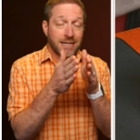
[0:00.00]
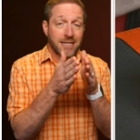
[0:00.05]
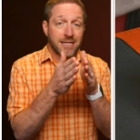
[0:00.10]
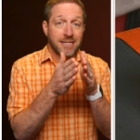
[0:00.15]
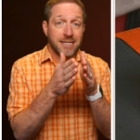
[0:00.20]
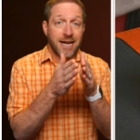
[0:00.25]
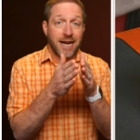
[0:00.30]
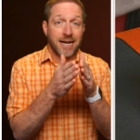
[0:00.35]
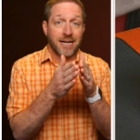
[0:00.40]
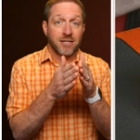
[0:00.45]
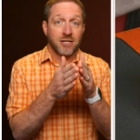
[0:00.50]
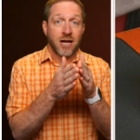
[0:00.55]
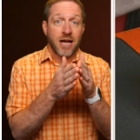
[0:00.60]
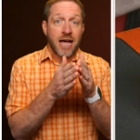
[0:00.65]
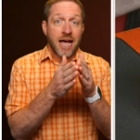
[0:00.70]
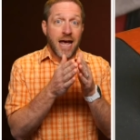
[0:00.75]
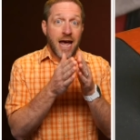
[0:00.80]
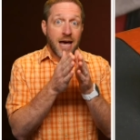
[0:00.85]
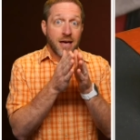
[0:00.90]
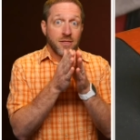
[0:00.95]
at the stage
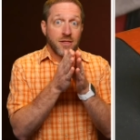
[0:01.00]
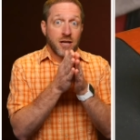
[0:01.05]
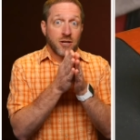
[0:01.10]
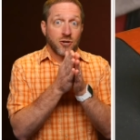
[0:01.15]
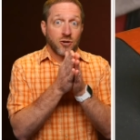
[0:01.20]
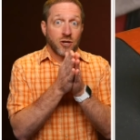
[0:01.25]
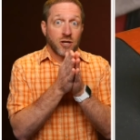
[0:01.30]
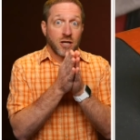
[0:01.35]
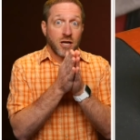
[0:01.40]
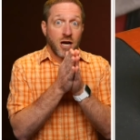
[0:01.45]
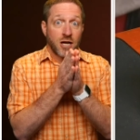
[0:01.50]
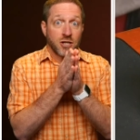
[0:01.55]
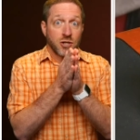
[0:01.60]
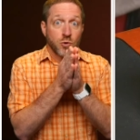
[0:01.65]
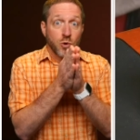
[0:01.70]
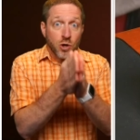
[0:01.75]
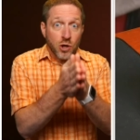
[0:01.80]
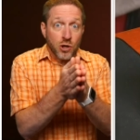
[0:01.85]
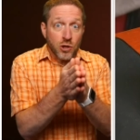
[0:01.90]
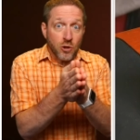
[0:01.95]
and then you're going to cut
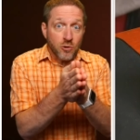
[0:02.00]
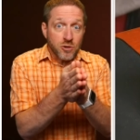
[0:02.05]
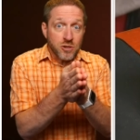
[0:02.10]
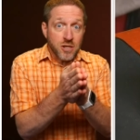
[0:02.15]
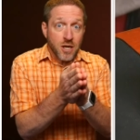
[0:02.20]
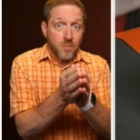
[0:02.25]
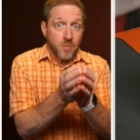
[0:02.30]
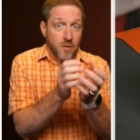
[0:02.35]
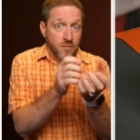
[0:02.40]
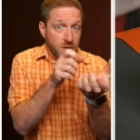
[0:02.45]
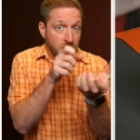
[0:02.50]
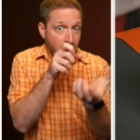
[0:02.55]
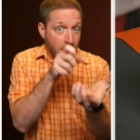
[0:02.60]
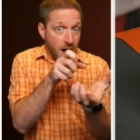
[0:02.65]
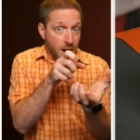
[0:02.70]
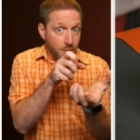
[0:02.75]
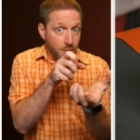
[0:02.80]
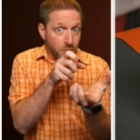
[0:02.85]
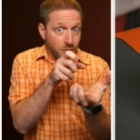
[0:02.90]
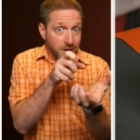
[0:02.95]
to a close up of an
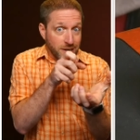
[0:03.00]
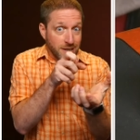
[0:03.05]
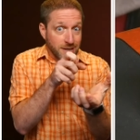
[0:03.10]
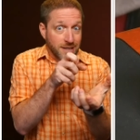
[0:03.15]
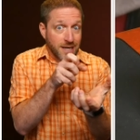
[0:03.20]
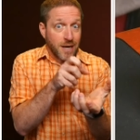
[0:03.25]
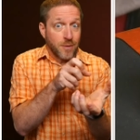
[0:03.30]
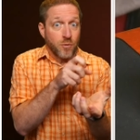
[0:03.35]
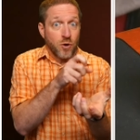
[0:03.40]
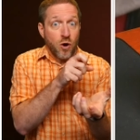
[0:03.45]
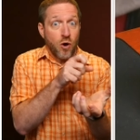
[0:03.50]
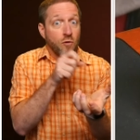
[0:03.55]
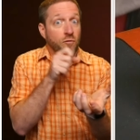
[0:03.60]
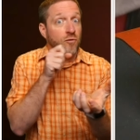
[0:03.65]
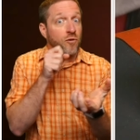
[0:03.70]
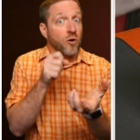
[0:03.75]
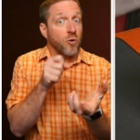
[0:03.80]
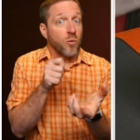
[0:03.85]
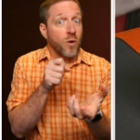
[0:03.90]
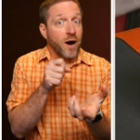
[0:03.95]
operated camera
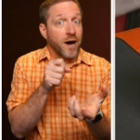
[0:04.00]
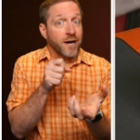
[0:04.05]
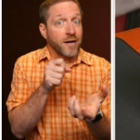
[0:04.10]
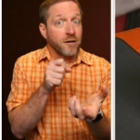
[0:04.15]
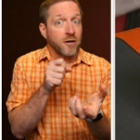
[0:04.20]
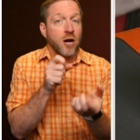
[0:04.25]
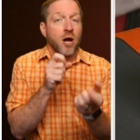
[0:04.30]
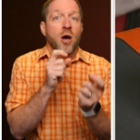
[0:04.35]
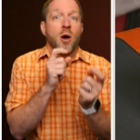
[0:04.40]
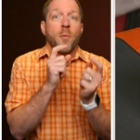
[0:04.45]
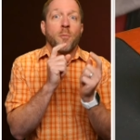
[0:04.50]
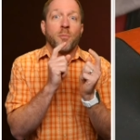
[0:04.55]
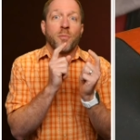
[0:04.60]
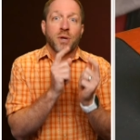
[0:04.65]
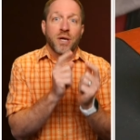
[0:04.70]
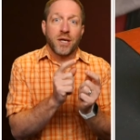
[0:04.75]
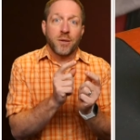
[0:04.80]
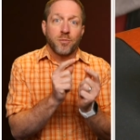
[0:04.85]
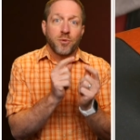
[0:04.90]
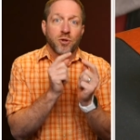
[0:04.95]
over a wire,
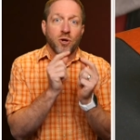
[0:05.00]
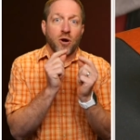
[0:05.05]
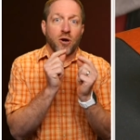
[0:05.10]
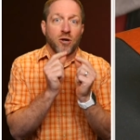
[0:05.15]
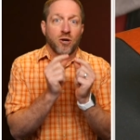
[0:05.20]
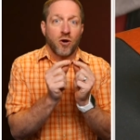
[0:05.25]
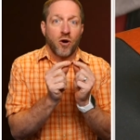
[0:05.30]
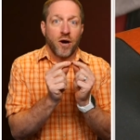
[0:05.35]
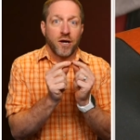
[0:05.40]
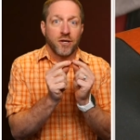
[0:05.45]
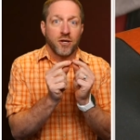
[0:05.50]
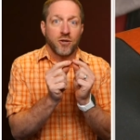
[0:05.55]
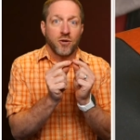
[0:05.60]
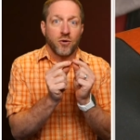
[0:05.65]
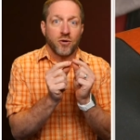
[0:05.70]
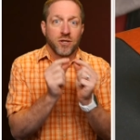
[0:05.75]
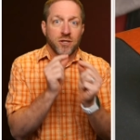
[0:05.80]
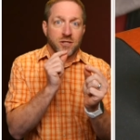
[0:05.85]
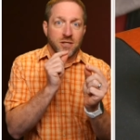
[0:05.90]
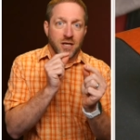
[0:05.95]
people are going to
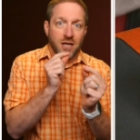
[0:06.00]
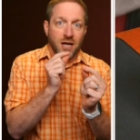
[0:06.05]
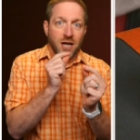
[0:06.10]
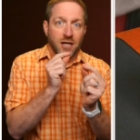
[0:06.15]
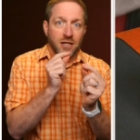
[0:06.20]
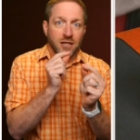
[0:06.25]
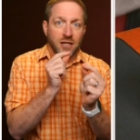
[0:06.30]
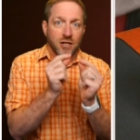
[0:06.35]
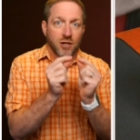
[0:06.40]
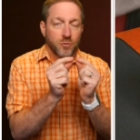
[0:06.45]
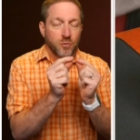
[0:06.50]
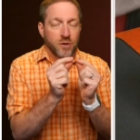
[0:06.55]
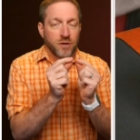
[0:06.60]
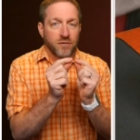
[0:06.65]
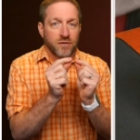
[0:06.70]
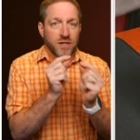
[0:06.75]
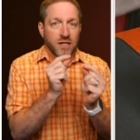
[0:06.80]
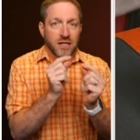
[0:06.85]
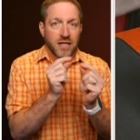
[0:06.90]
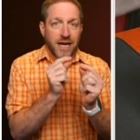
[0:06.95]
notice a little bit
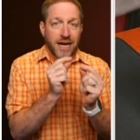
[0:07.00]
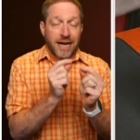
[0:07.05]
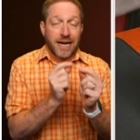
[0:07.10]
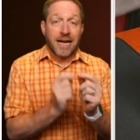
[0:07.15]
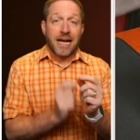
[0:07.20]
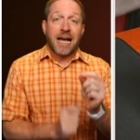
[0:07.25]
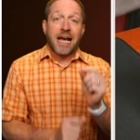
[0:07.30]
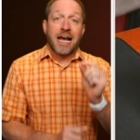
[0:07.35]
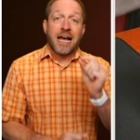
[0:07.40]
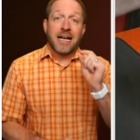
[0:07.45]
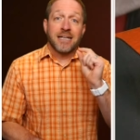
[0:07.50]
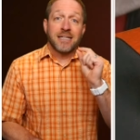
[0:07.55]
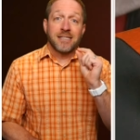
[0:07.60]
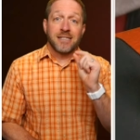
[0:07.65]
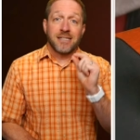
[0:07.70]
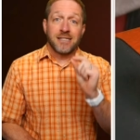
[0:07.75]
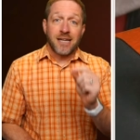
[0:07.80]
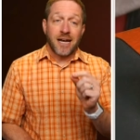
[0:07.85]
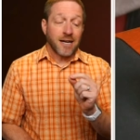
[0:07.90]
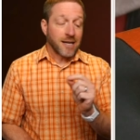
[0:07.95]
of delay.
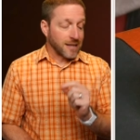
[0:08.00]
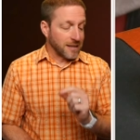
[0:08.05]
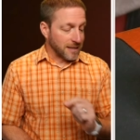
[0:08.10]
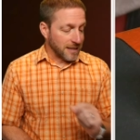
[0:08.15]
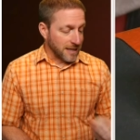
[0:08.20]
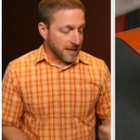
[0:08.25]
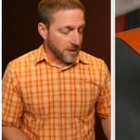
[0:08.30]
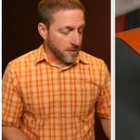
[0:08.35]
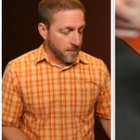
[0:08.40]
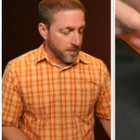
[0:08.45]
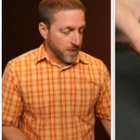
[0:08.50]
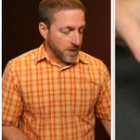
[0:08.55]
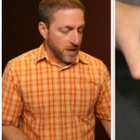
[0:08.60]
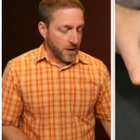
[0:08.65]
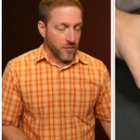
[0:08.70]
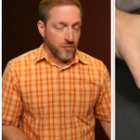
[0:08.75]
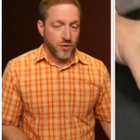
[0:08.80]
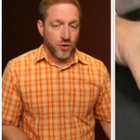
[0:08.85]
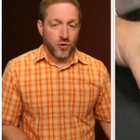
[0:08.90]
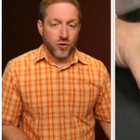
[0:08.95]
Secondly,
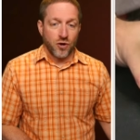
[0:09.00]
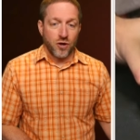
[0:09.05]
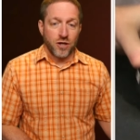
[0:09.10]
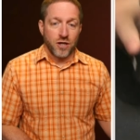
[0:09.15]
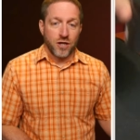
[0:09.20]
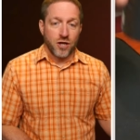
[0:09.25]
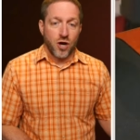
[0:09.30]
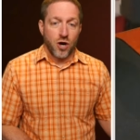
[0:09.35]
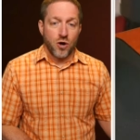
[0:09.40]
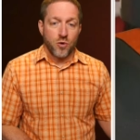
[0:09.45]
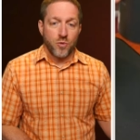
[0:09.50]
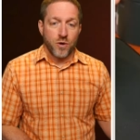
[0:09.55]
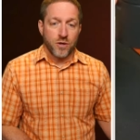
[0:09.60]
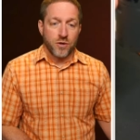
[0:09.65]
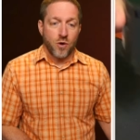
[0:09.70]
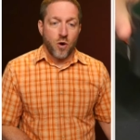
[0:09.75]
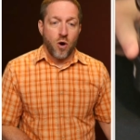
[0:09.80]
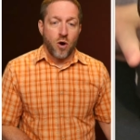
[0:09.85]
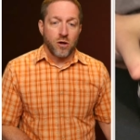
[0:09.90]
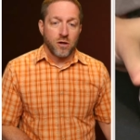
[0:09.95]
if you're going to go
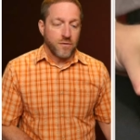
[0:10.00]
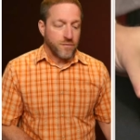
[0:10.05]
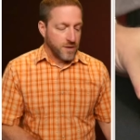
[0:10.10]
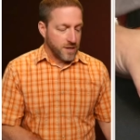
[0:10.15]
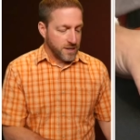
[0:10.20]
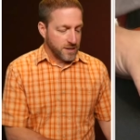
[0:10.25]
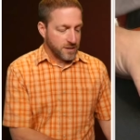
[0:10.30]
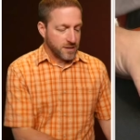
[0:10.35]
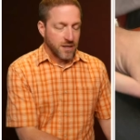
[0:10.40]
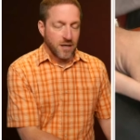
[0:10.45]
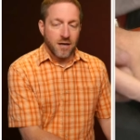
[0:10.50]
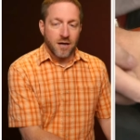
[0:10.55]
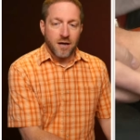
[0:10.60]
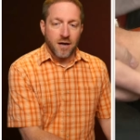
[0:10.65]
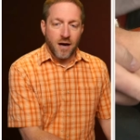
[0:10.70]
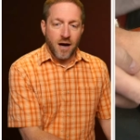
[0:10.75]
with all of these